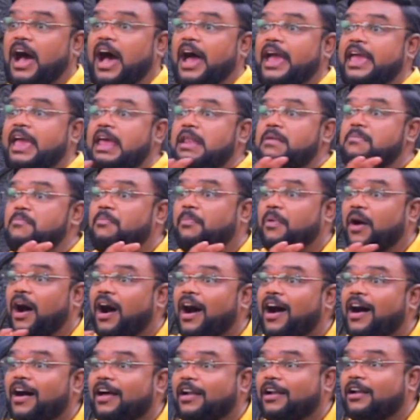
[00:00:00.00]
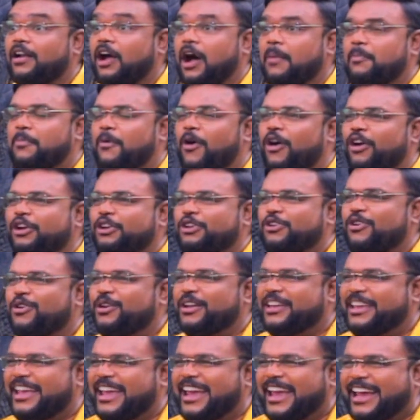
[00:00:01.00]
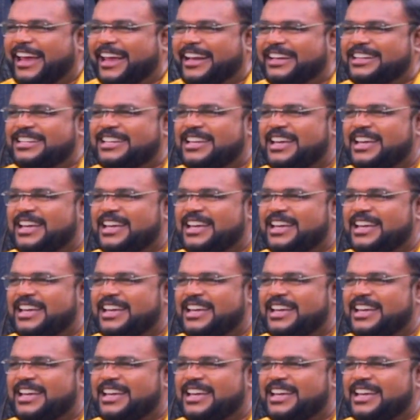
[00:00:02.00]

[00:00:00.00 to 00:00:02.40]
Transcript: iron bar upon your gate,